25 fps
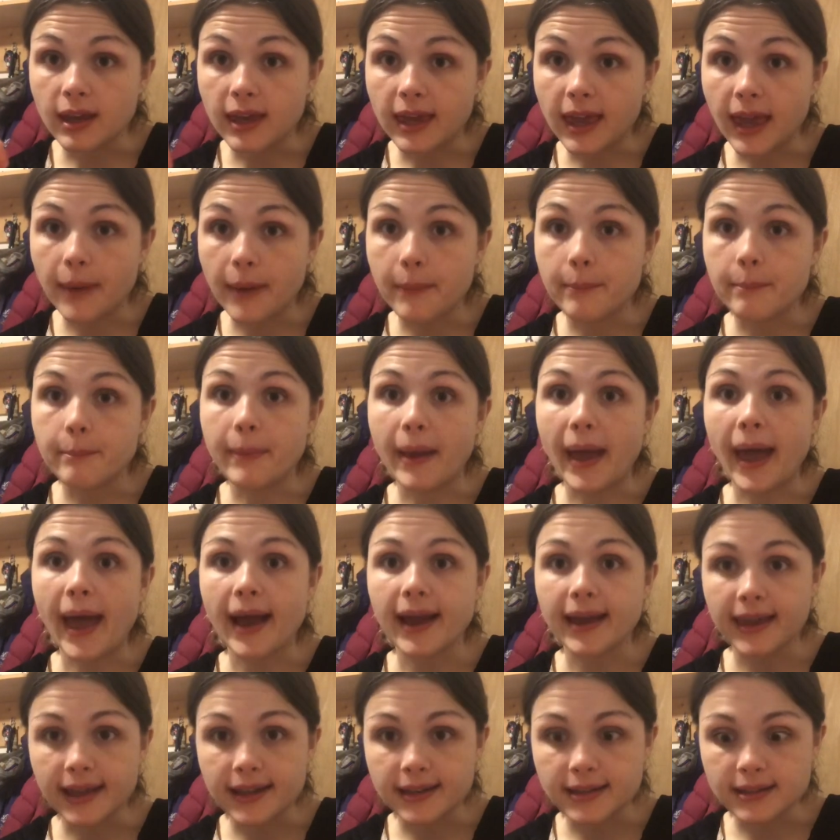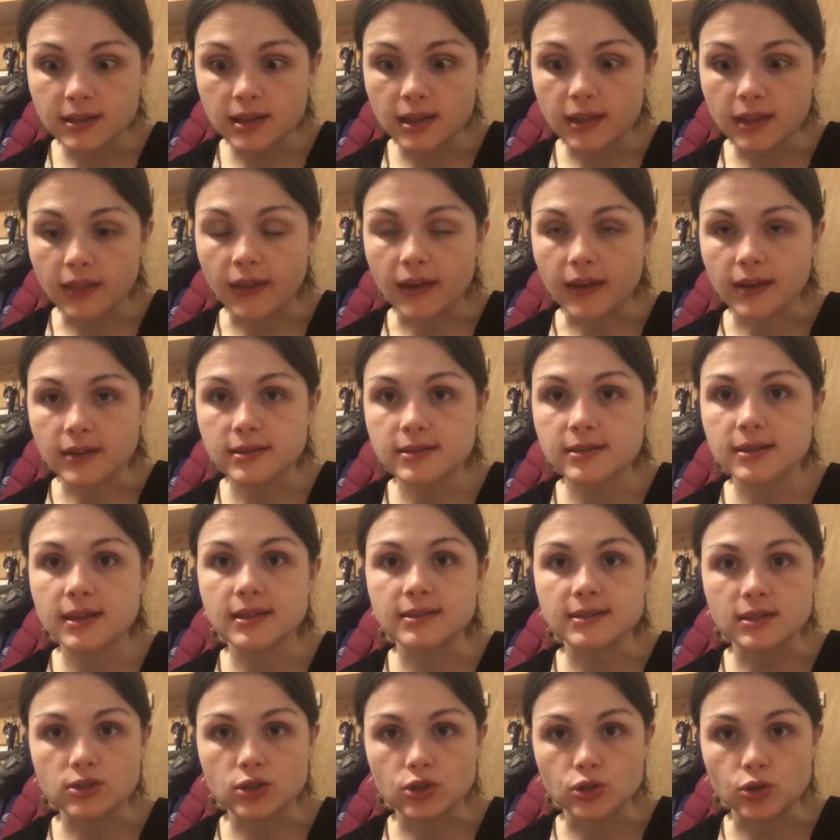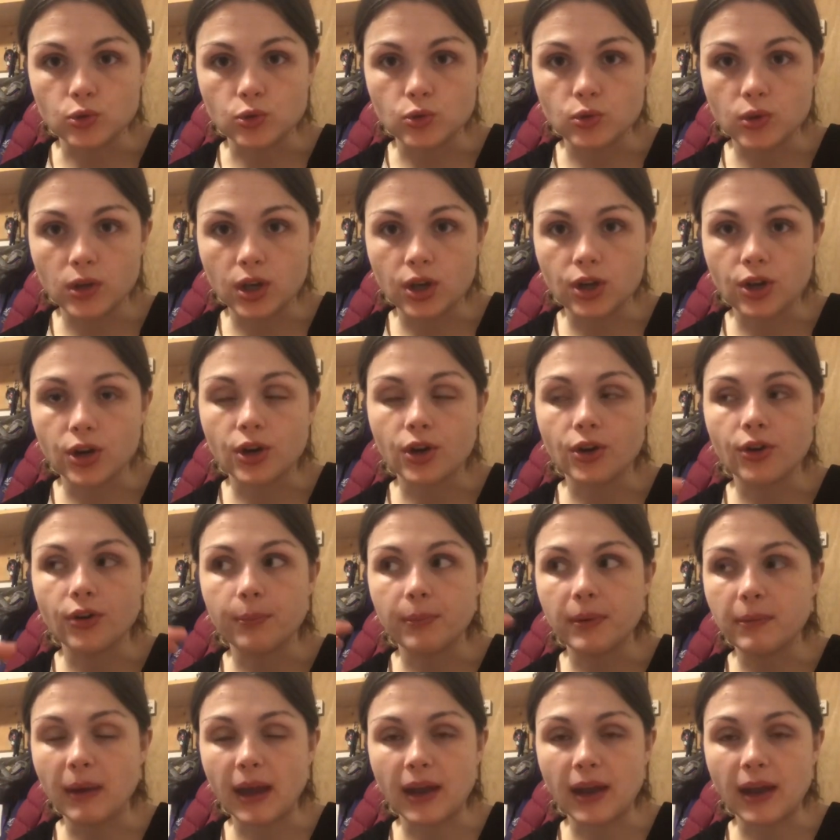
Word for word: get back into this because it's a new year.